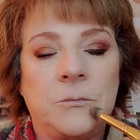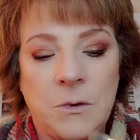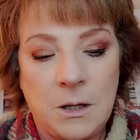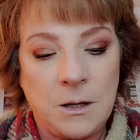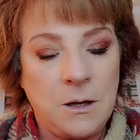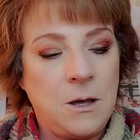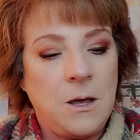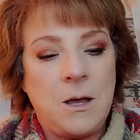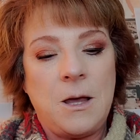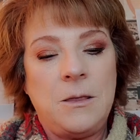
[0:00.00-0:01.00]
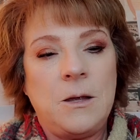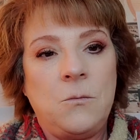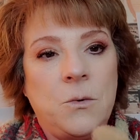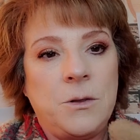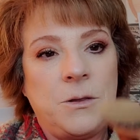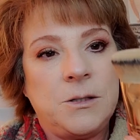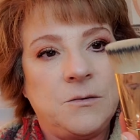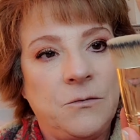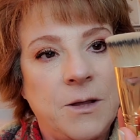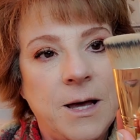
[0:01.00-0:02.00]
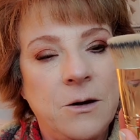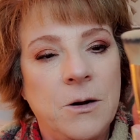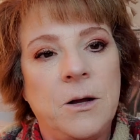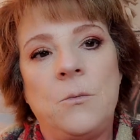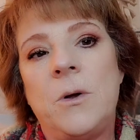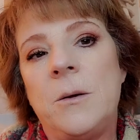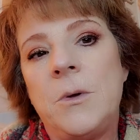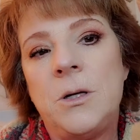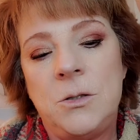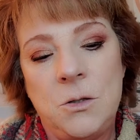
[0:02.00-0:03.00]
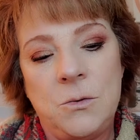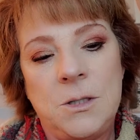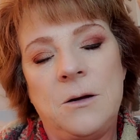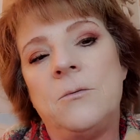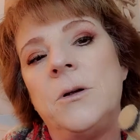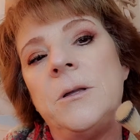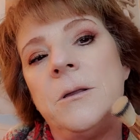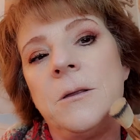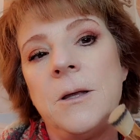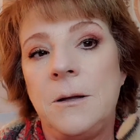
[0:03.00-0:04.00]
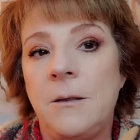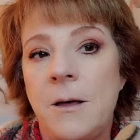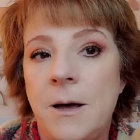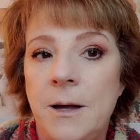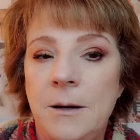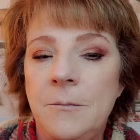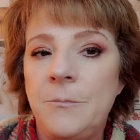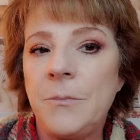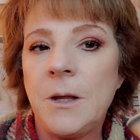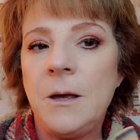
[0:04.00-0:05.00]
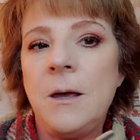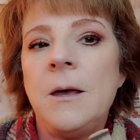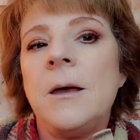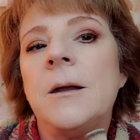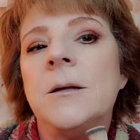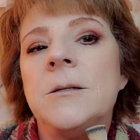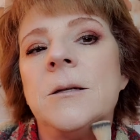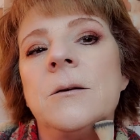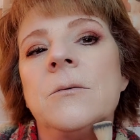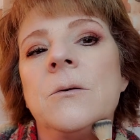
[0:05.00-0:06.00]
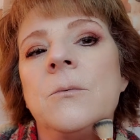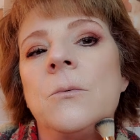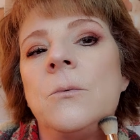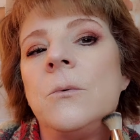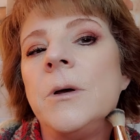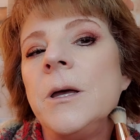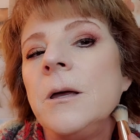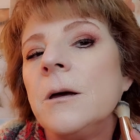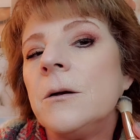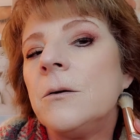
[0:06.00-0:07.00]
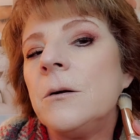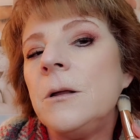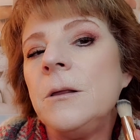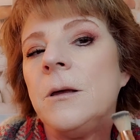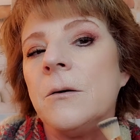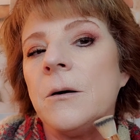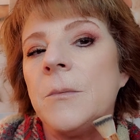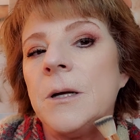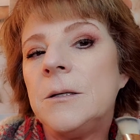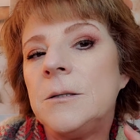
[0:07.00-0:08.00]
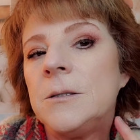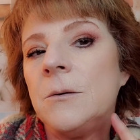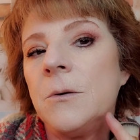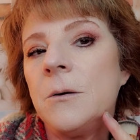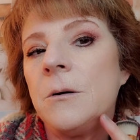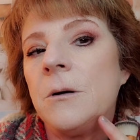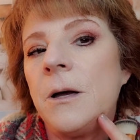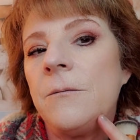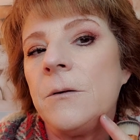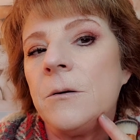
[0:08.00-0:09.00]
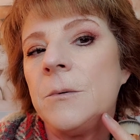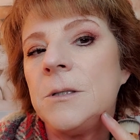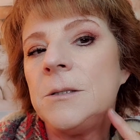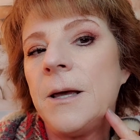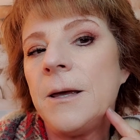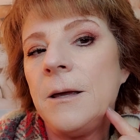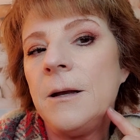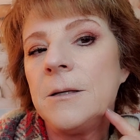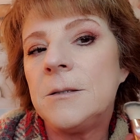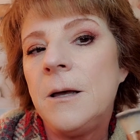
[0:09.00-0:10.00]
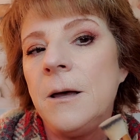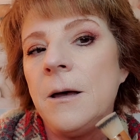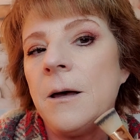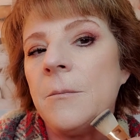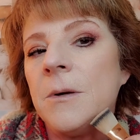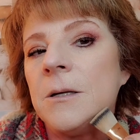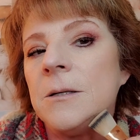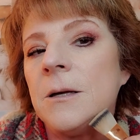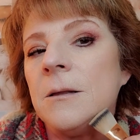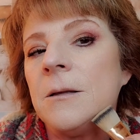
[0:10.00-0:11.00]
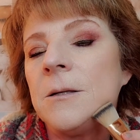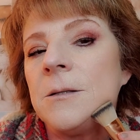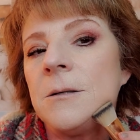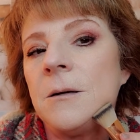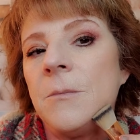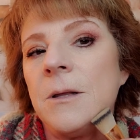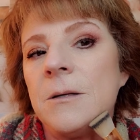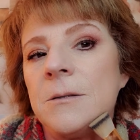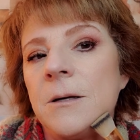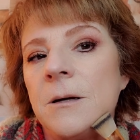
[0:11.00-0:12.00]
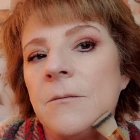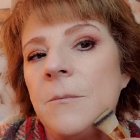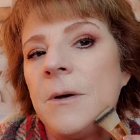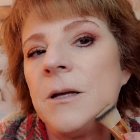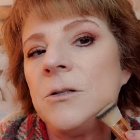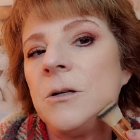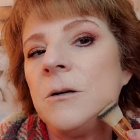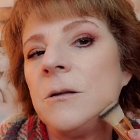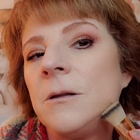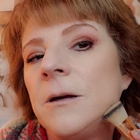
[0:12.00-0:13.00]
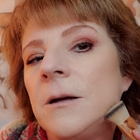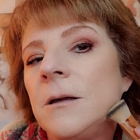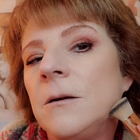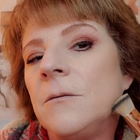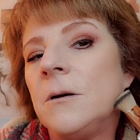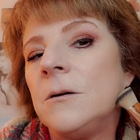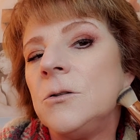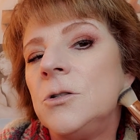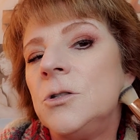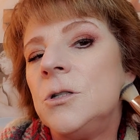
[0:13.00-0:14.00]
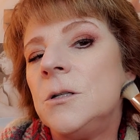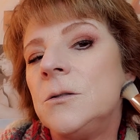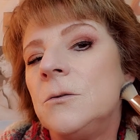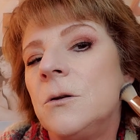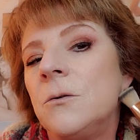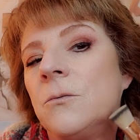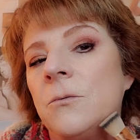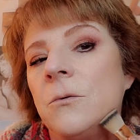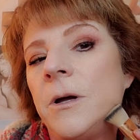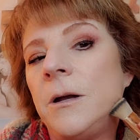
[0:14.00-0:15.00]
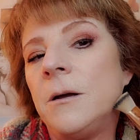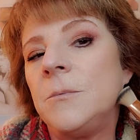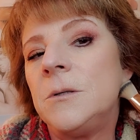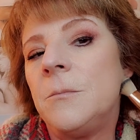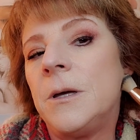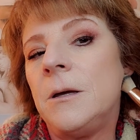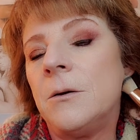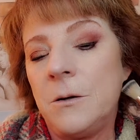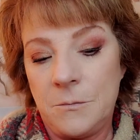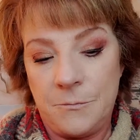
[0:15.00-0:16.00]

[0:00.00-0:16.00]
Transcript: Okay, and then with this flatter end, what I'm going to do is get a really thin line, and instead of going way underneath here, I'm going to see where I have a little bit of sagginess. I'm going to take this and make this kind of imaginary line and give it a chiseled look right up to my ear.